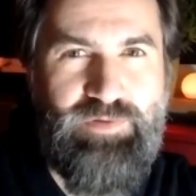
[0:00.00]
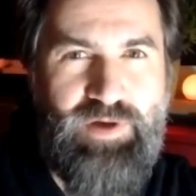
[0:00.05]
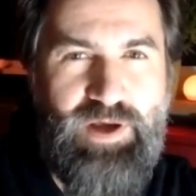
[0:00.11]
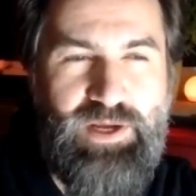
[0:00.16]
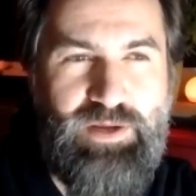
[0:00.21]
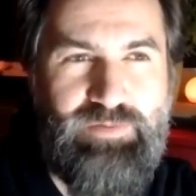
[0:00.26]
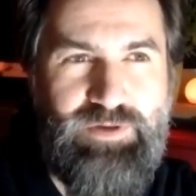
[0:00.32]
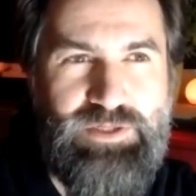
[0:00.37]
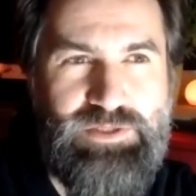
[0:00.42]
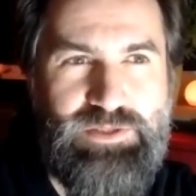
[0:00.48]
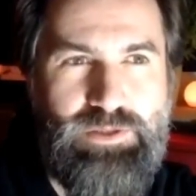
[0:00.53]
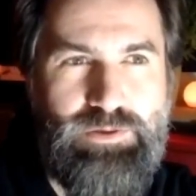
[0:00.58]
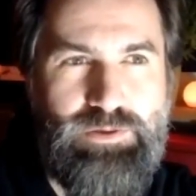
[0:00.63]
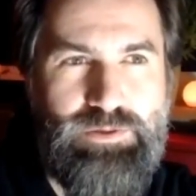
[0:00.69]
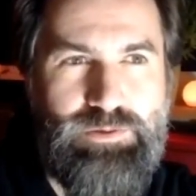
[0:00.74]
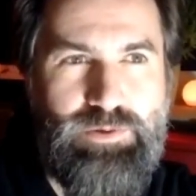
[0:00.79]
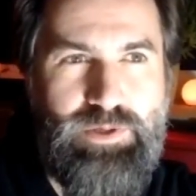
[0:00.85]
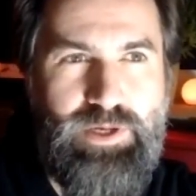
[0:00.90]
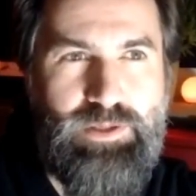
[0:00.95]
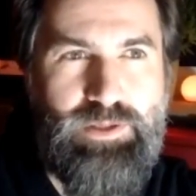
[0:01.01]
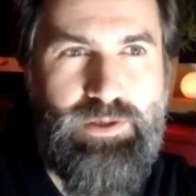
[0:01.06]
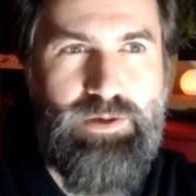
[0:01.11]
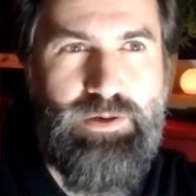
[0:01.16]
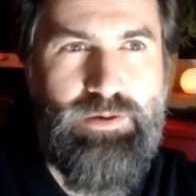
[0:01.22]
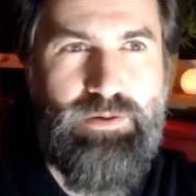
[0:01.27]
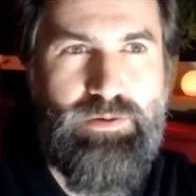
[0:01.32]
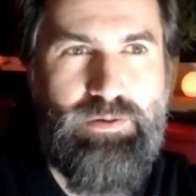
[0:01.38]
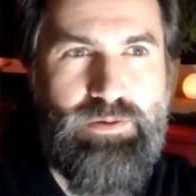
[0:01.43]
five institutes together
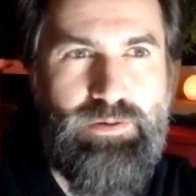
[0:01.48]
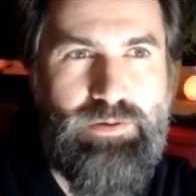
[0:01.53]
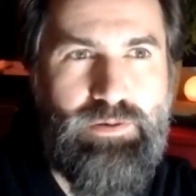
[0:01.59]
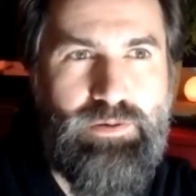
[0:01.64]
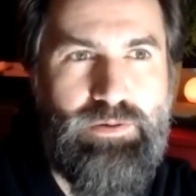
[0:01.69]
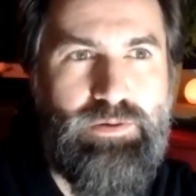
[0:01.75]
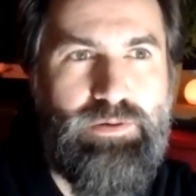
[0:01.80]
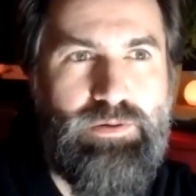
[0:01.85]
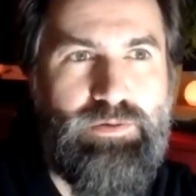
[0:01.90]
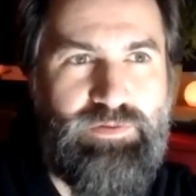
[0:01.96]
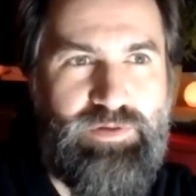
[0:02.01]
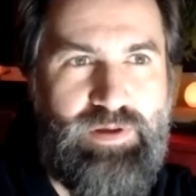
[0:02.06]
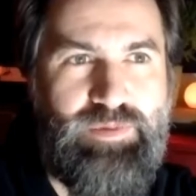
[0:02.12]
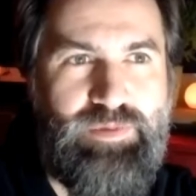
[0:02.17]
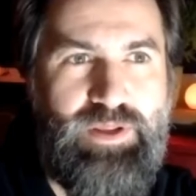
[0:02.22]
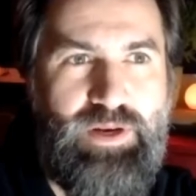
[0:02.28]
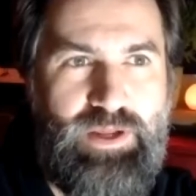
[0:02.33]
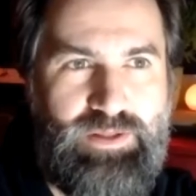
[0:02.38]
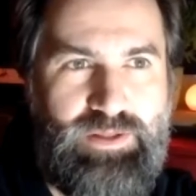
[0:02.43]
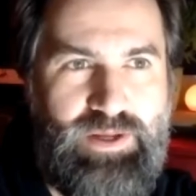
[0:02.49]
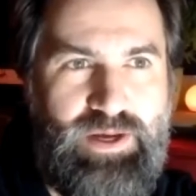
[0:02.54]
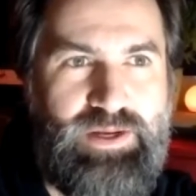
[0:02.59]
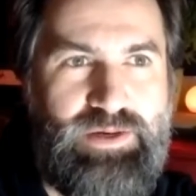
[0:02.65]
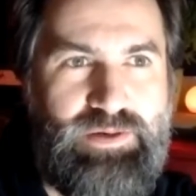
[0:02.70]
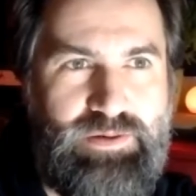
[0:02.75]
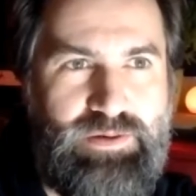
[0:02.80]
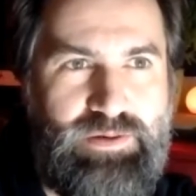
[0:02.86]
something like that so